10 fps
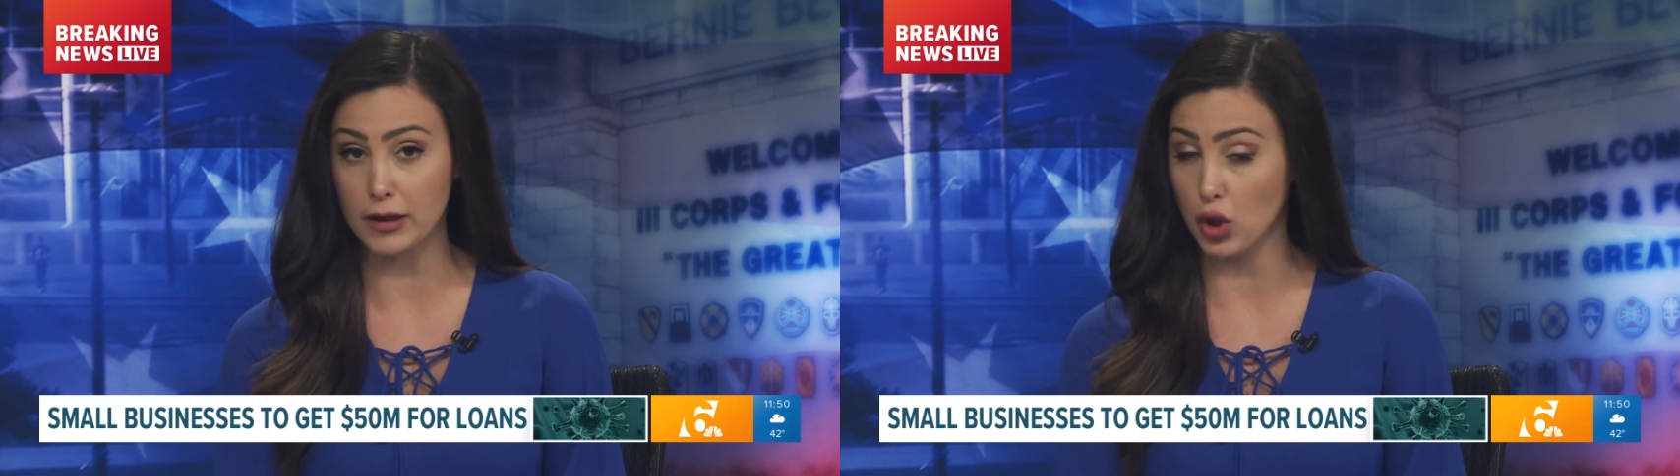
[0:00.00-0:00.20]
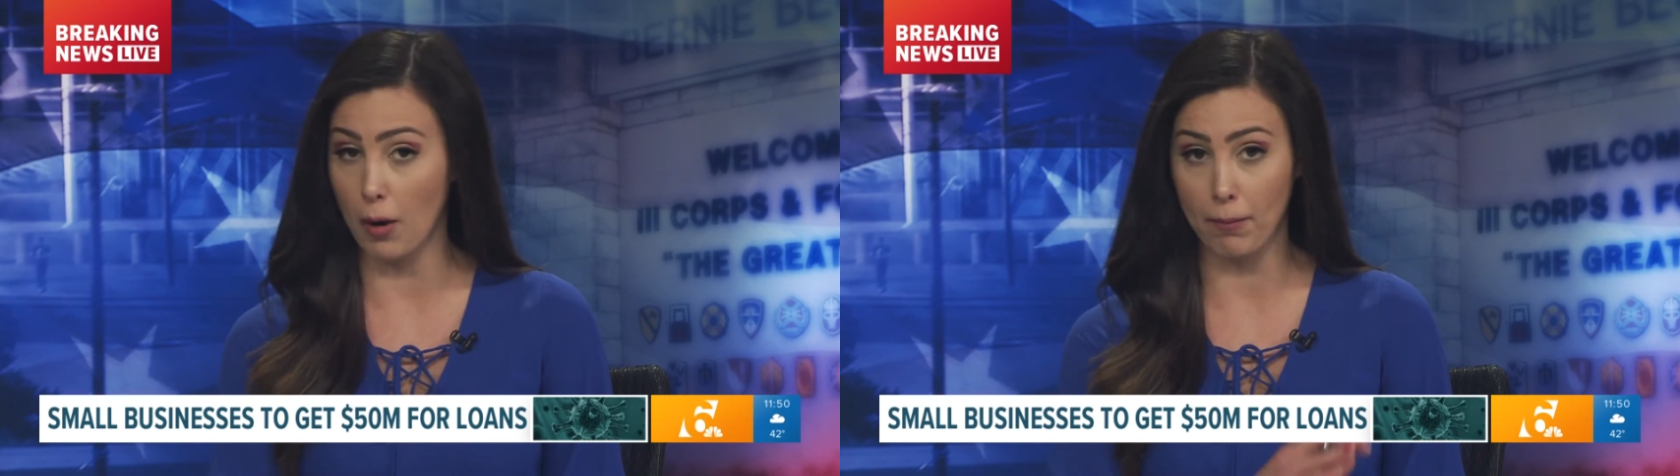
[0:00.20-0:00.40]

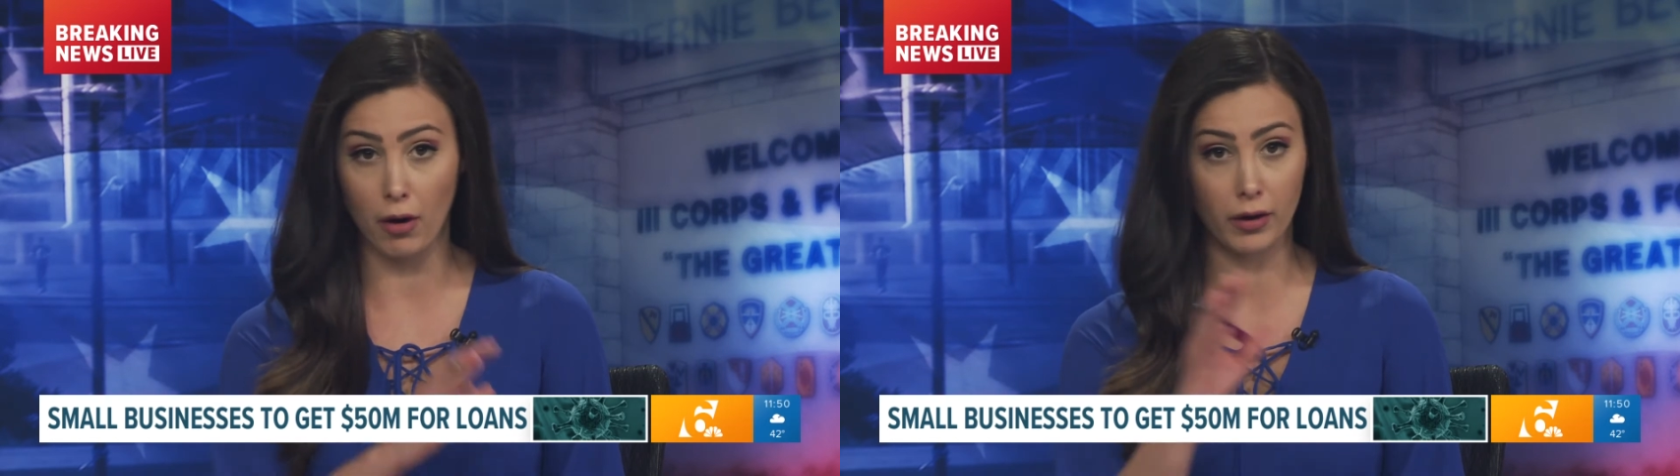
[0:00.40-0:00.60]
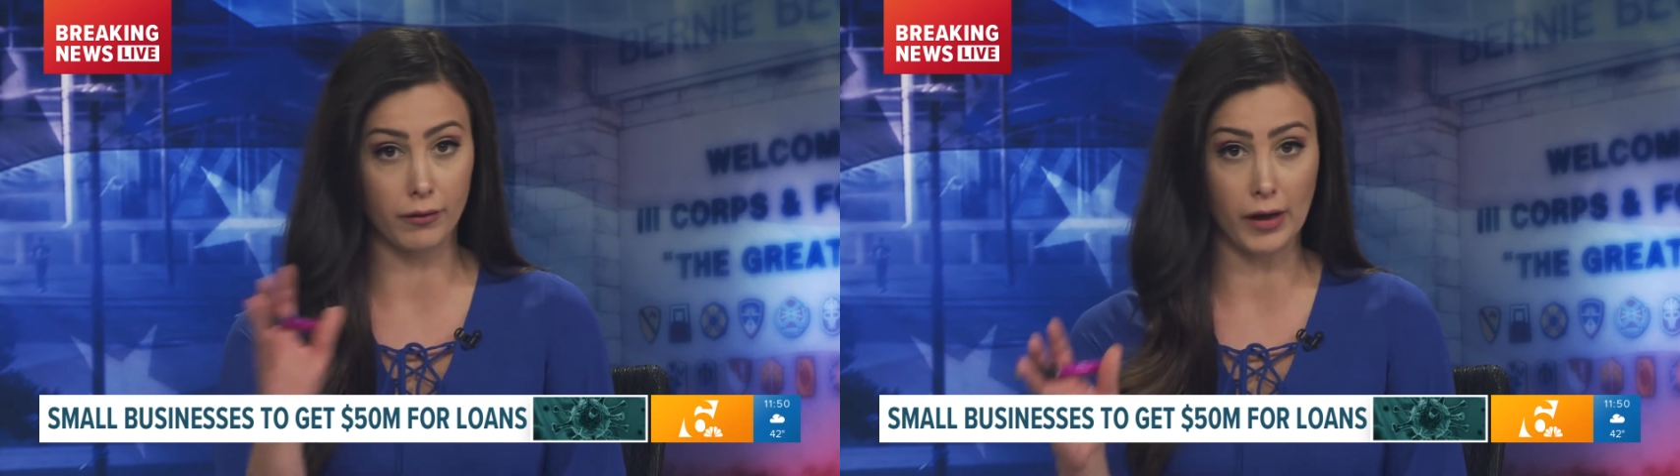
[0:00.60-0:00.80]
It's all
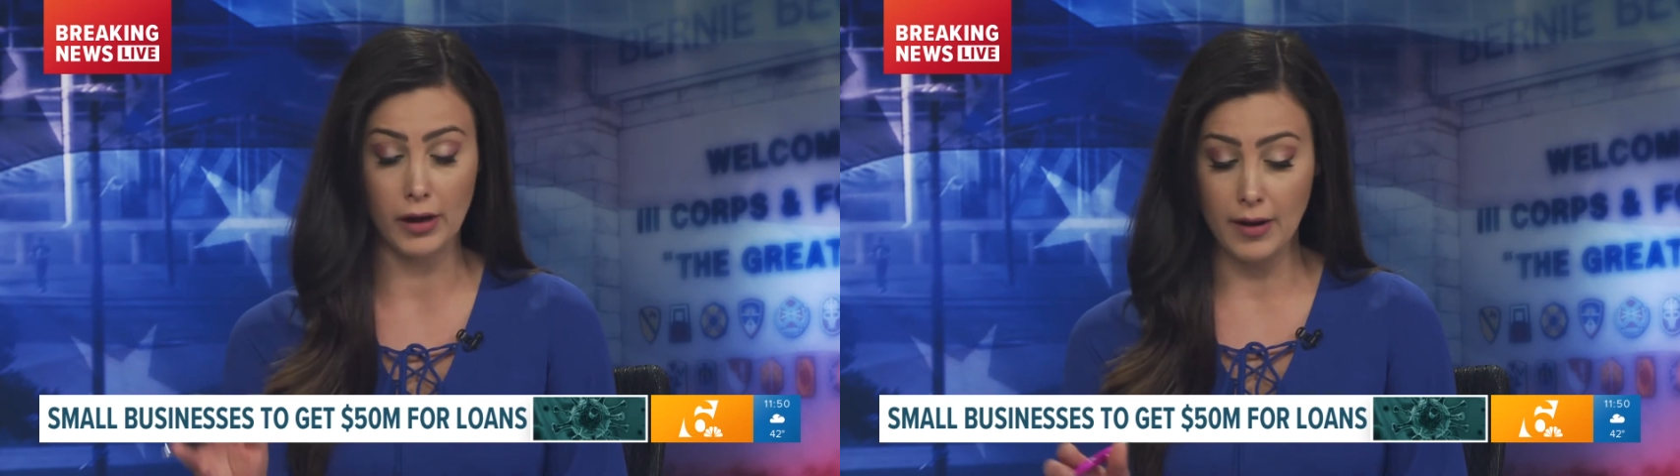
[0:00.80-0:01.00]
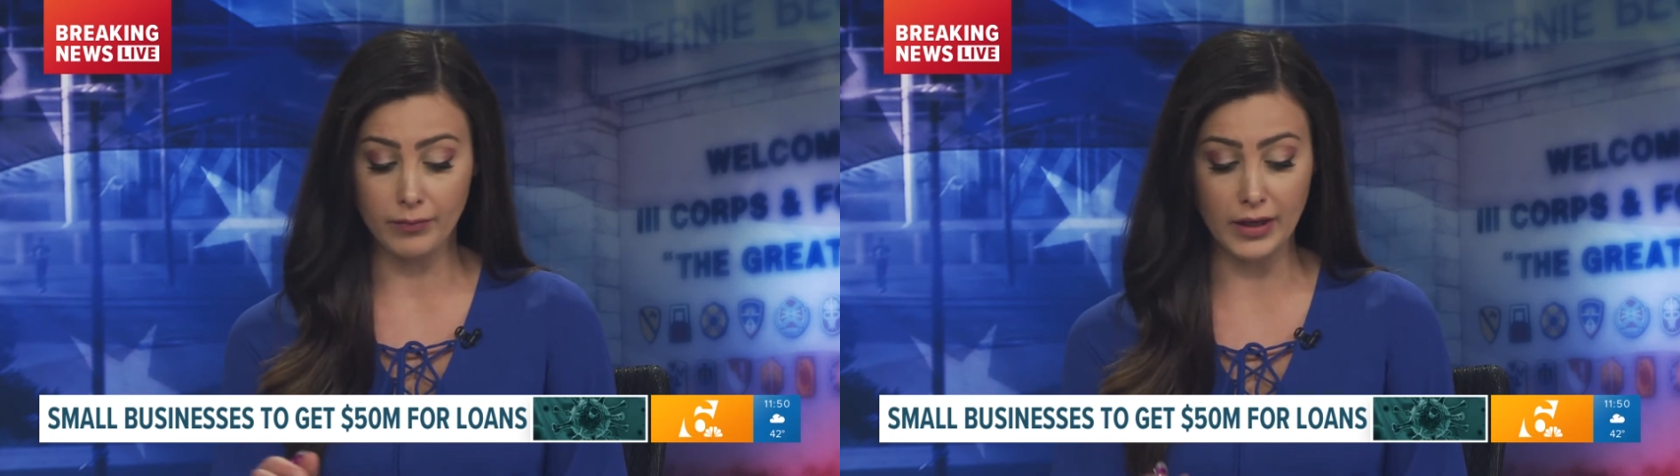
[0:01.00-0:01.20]
part of a
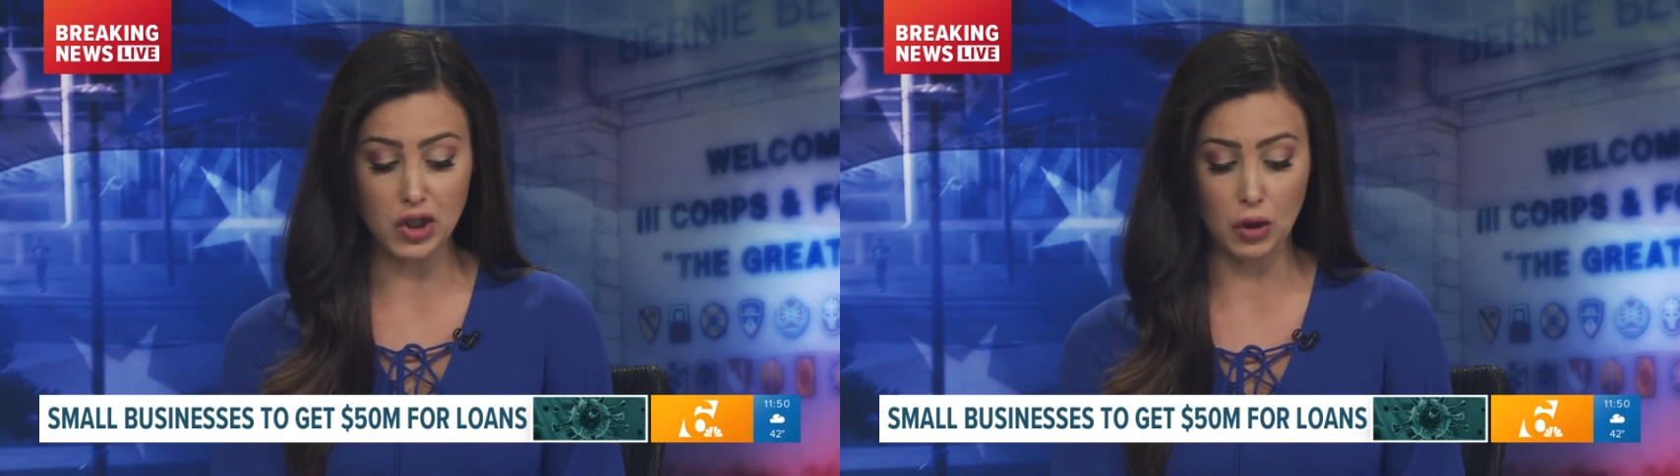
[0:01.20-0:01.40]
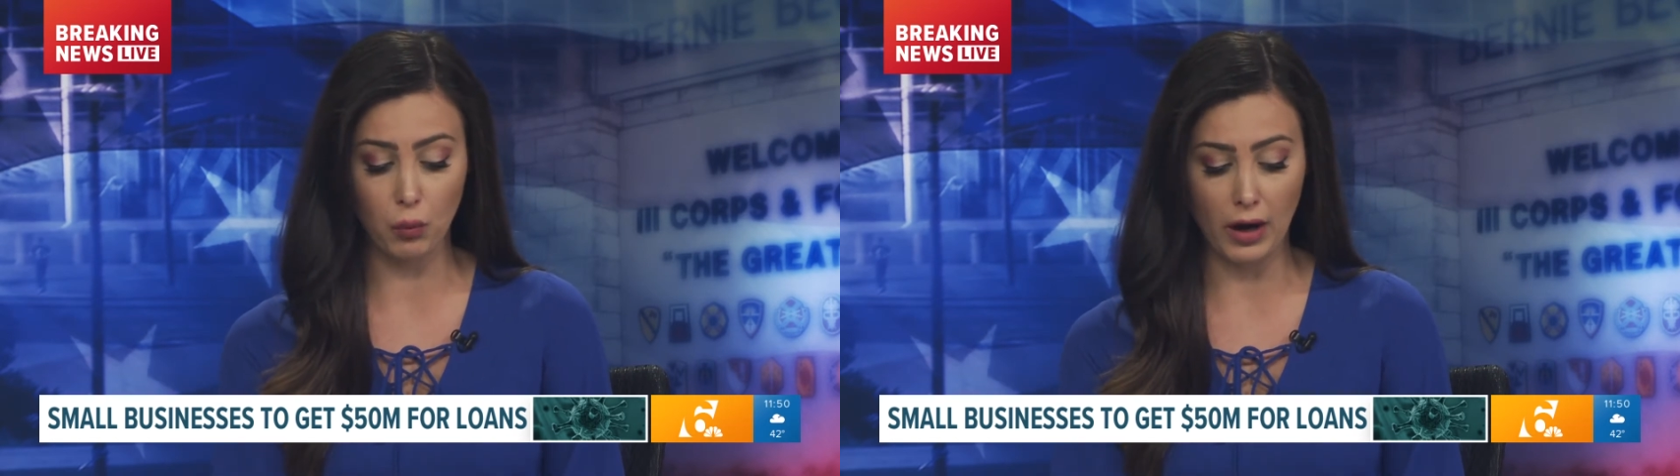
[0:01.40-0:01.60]

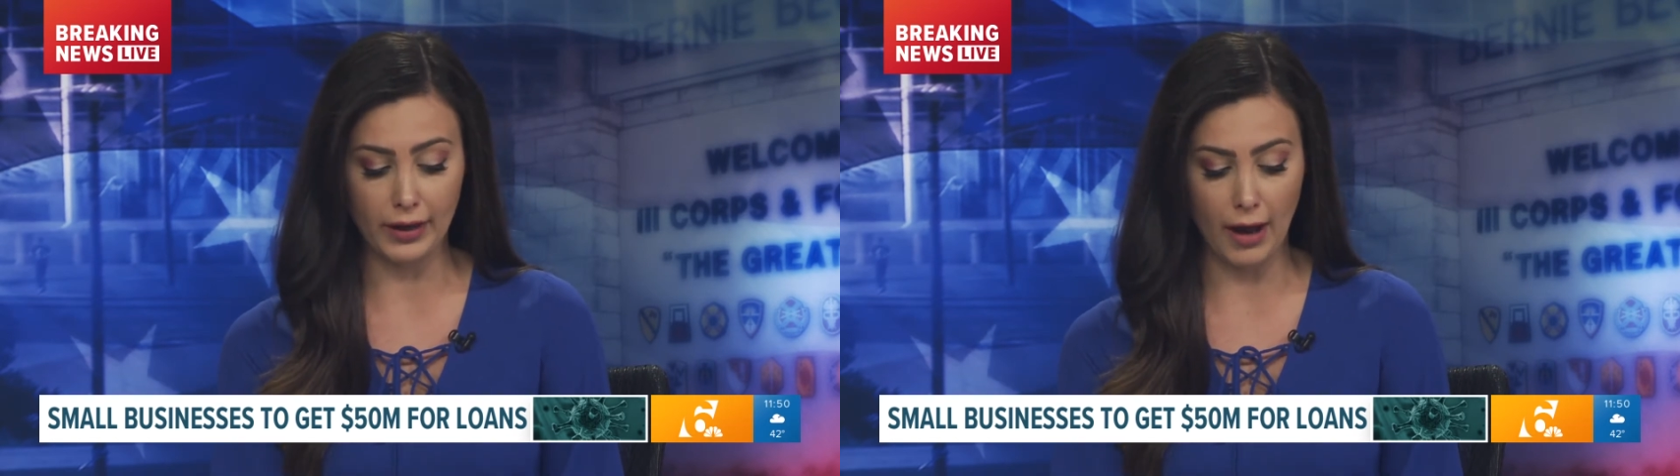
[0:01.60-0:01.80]
nationwide